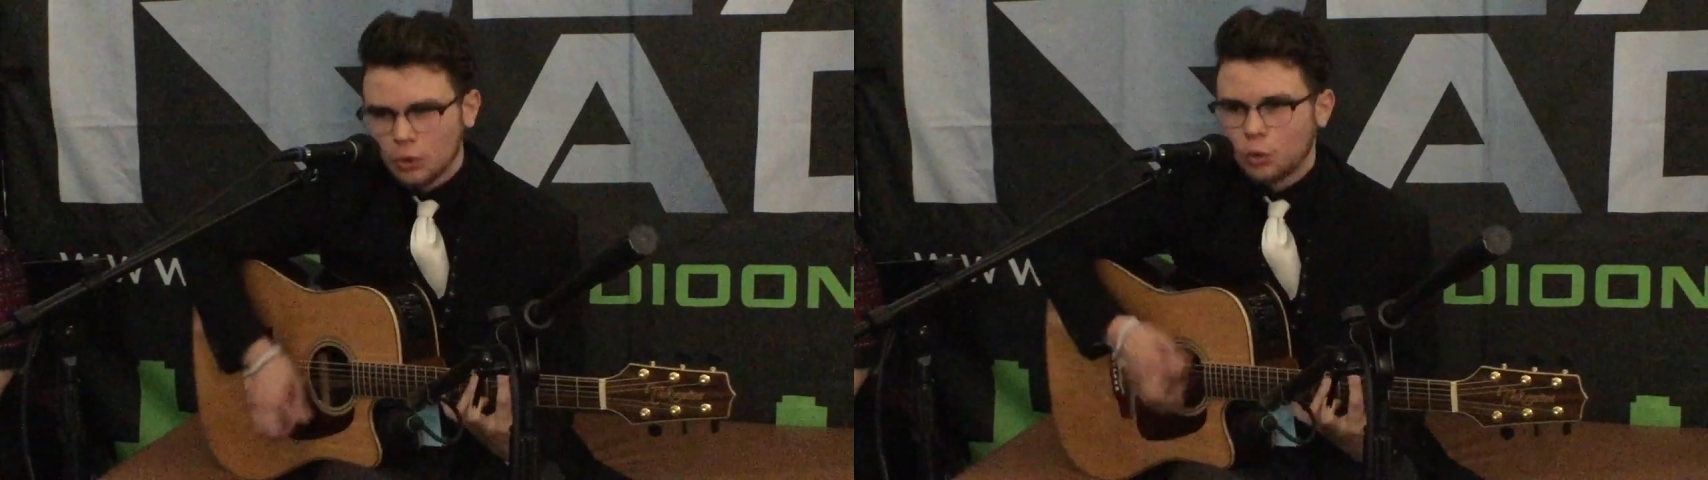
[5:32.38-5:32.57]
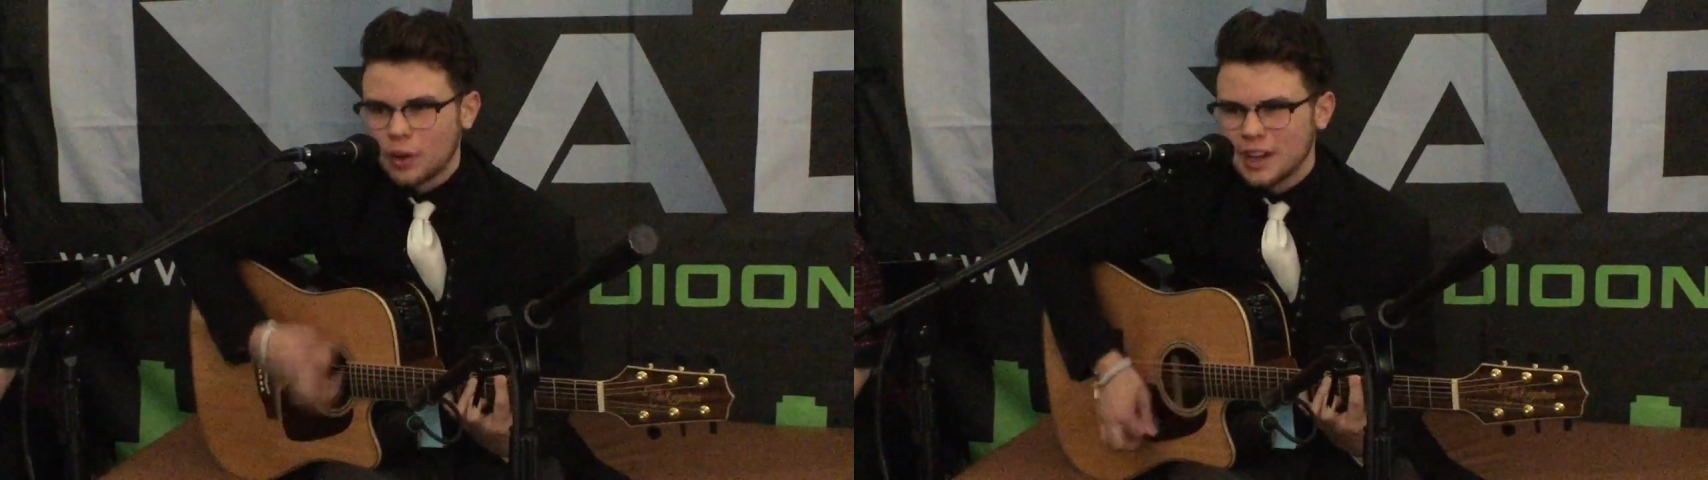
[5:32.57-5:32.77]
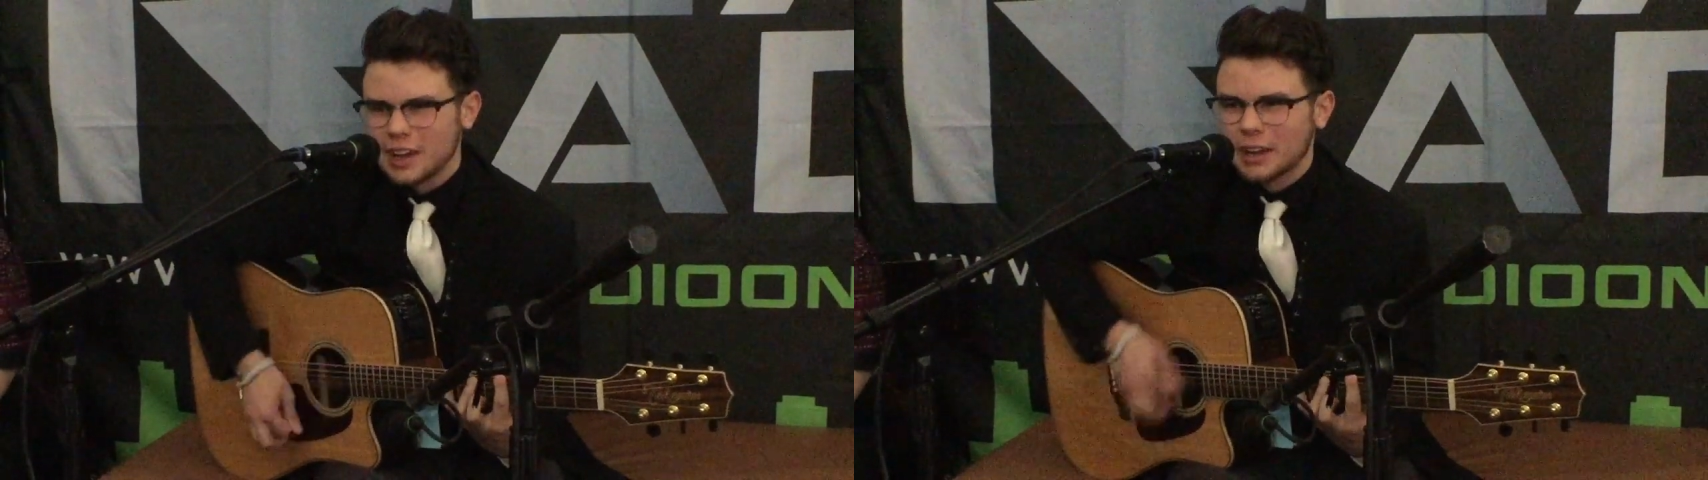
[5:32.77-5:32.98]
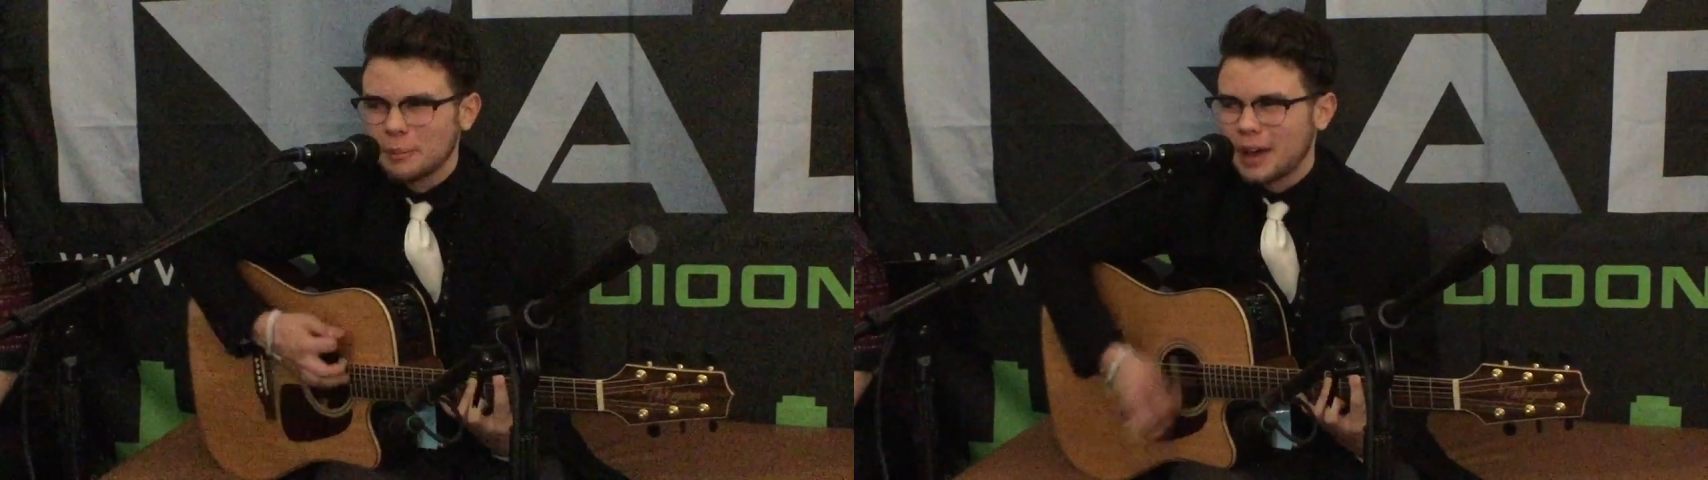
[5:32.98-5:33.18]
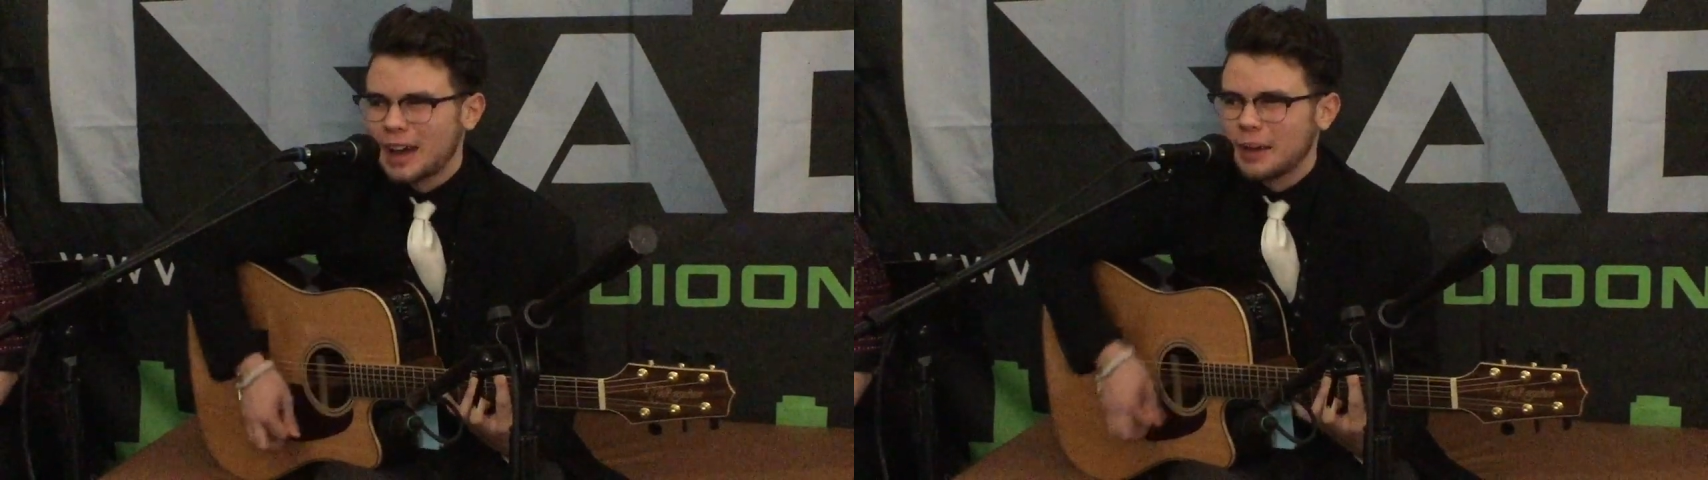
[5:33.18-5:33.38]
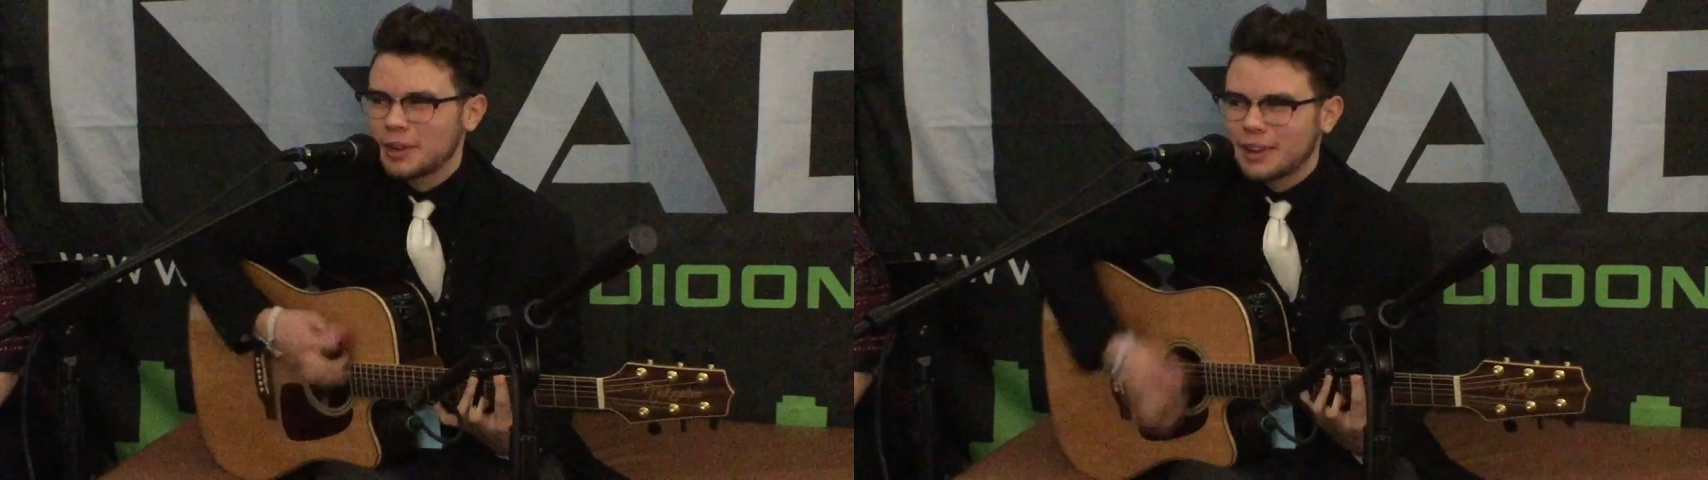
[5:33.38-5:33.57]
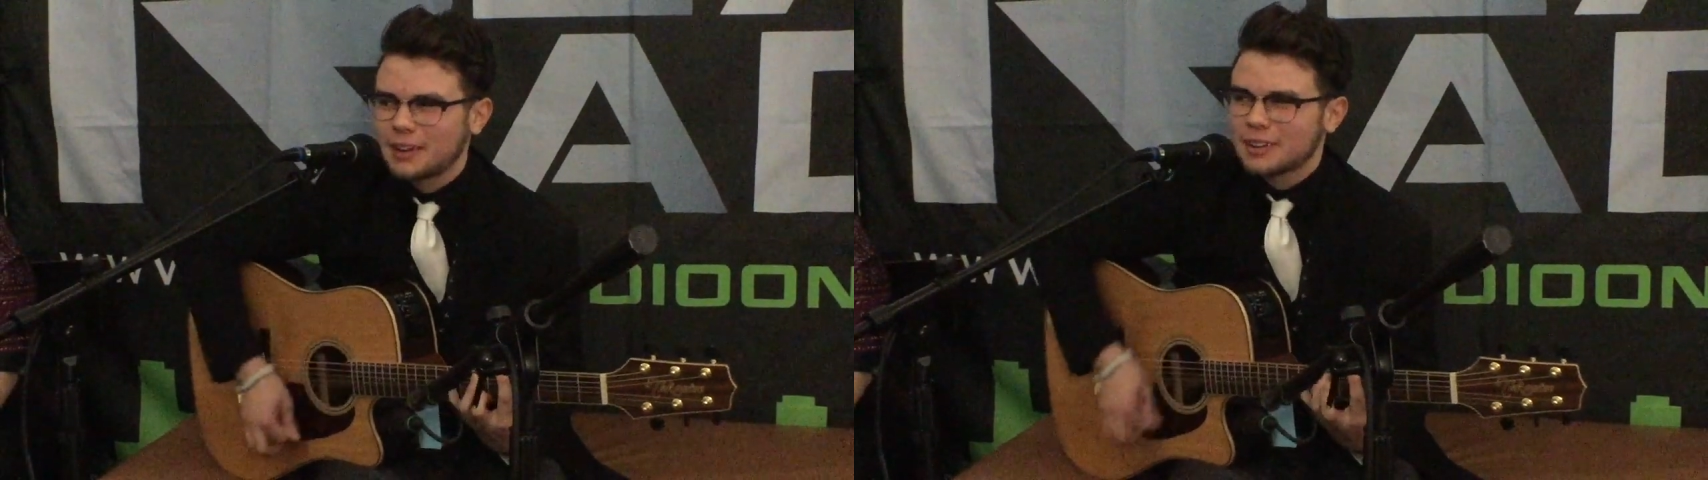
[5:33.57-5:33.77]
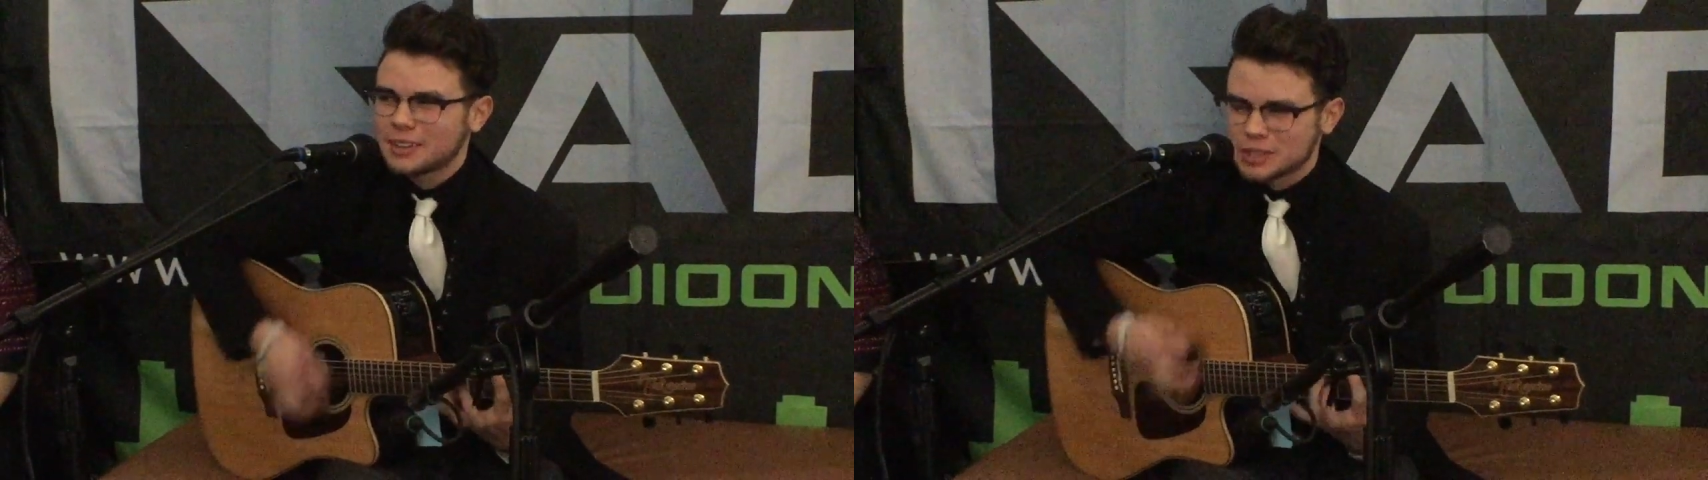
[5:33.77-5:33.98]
Wake up, mama,